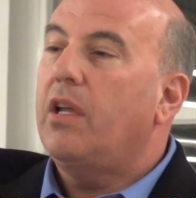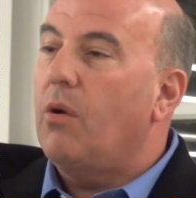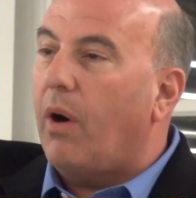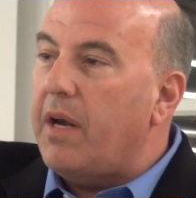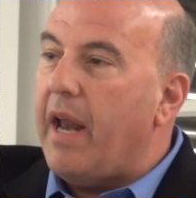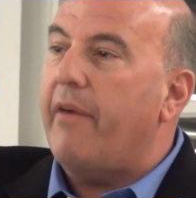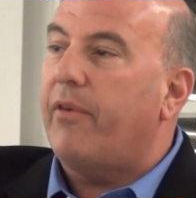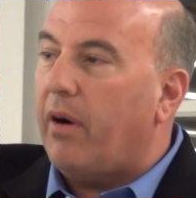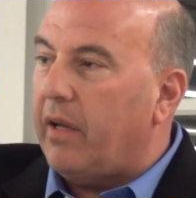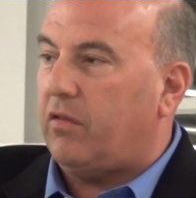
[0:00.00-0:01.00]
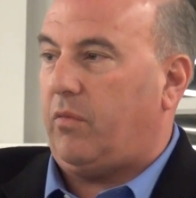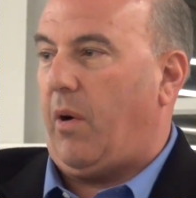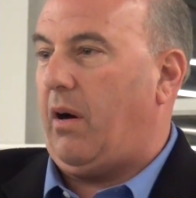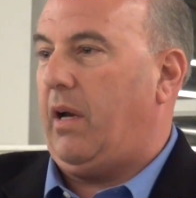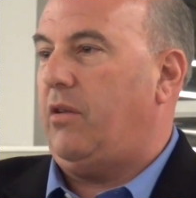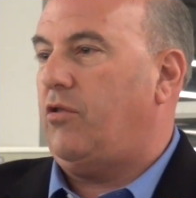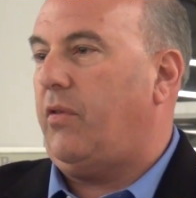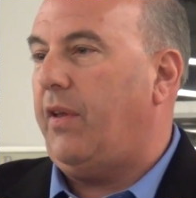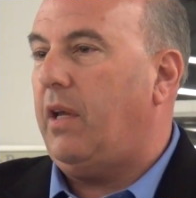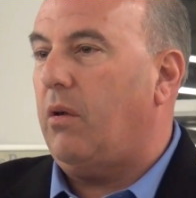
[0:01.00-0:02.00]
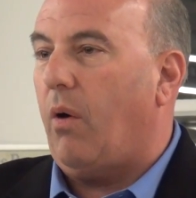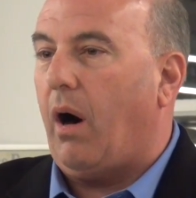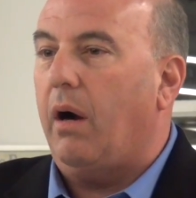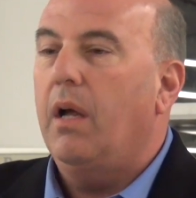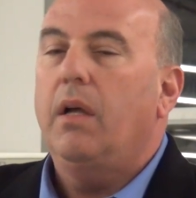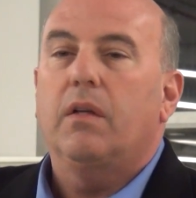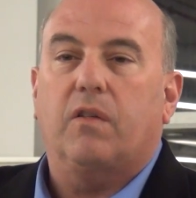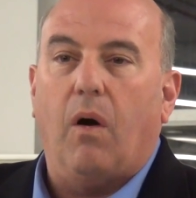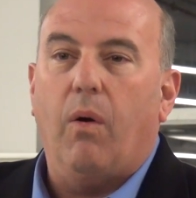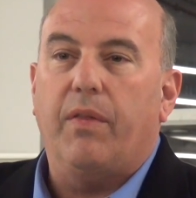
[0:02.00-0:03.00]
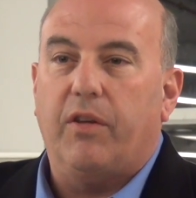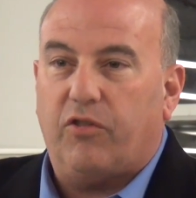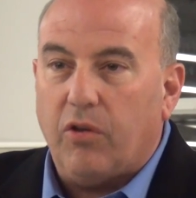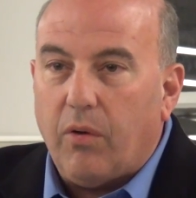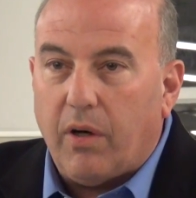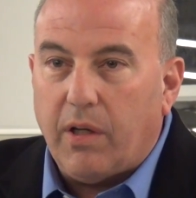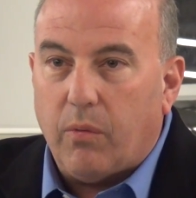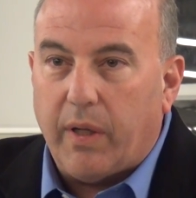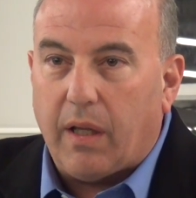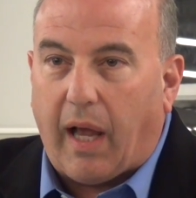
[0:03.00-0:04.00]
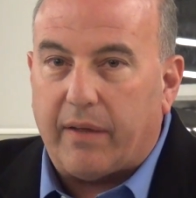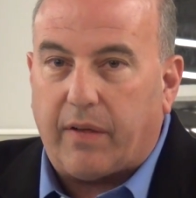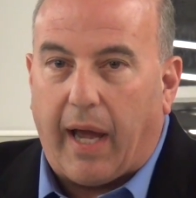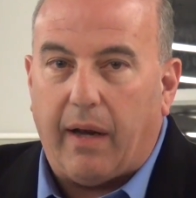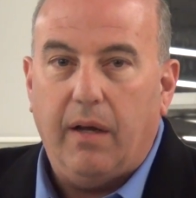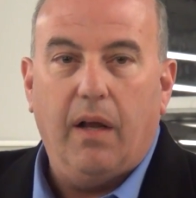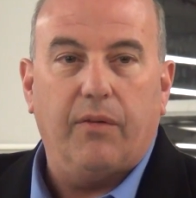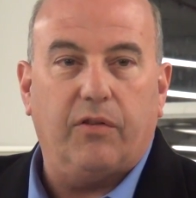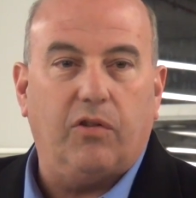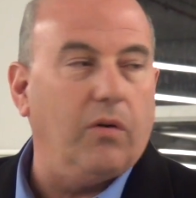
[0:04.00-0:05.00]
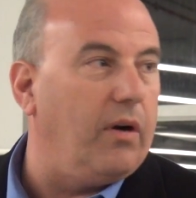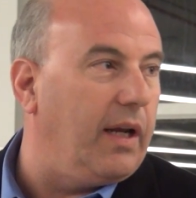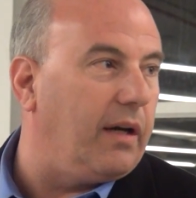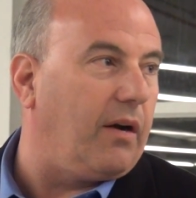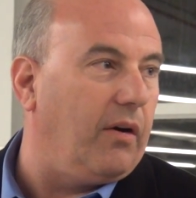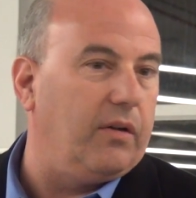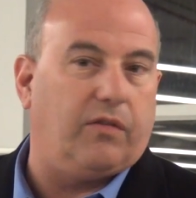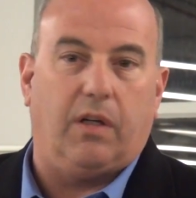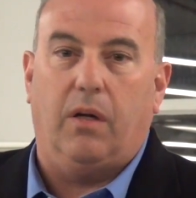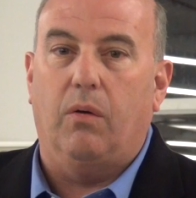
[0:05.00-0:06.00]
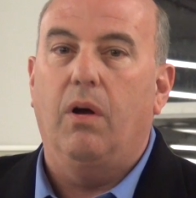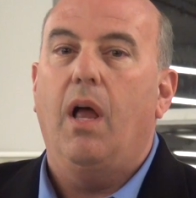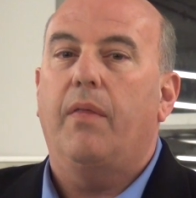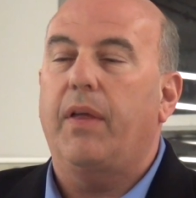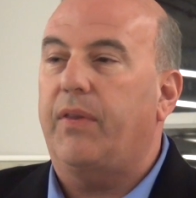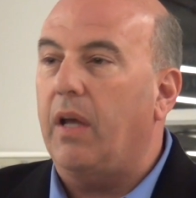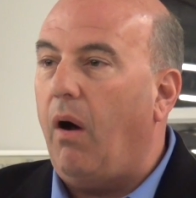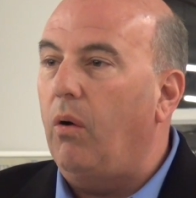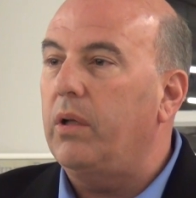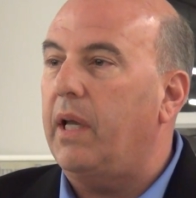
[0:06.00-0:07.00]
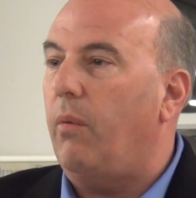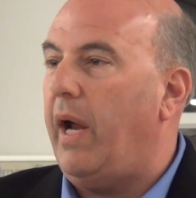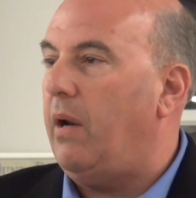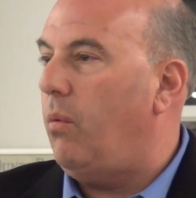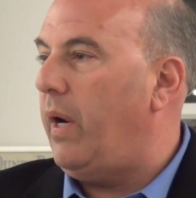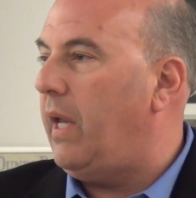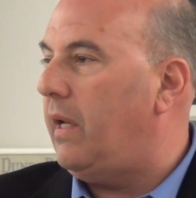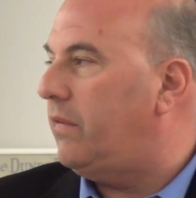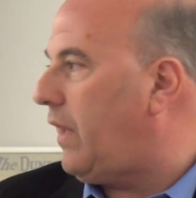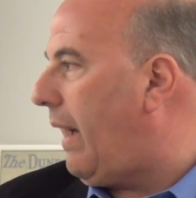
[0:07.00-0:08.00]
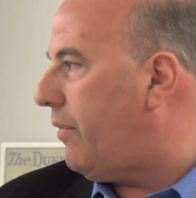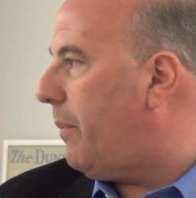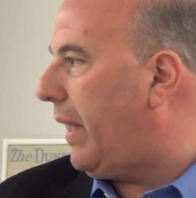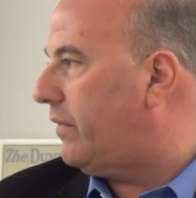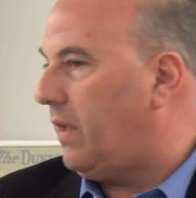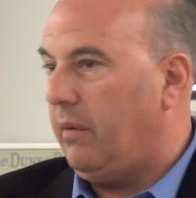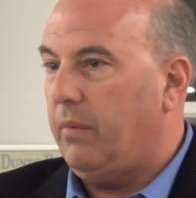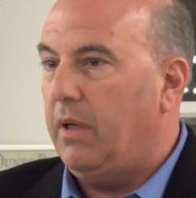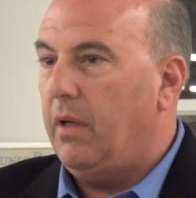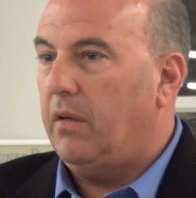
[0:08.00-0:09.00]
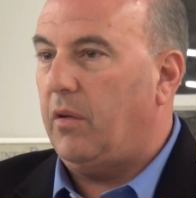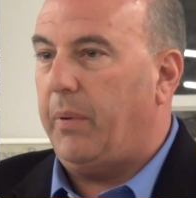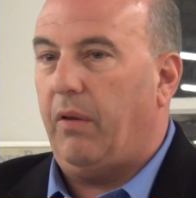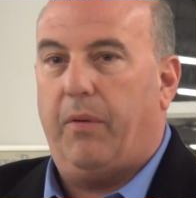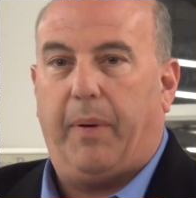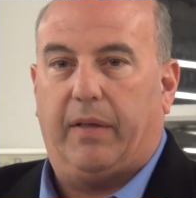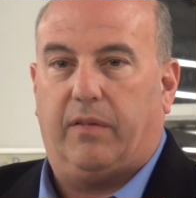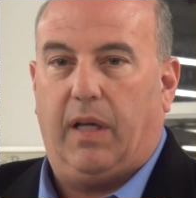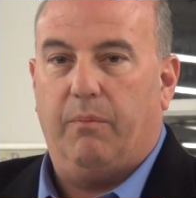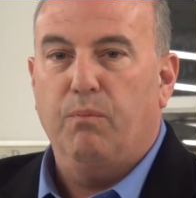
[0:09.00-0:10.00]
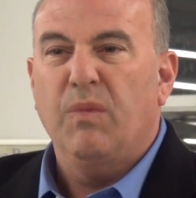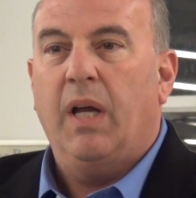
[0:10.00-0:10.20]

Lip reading: You are never as smart as you think you are. So the sooner you realize that, the sooner it occurs to you that the only way to win is to have the best team, to build the best team.